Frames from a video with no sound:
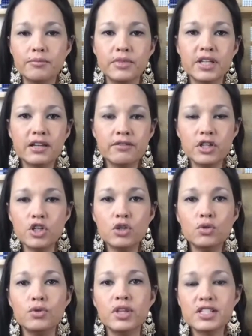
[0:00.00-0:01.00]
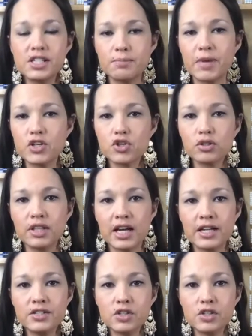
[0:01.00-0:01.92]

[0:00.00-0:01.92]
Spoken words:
giving you the specialized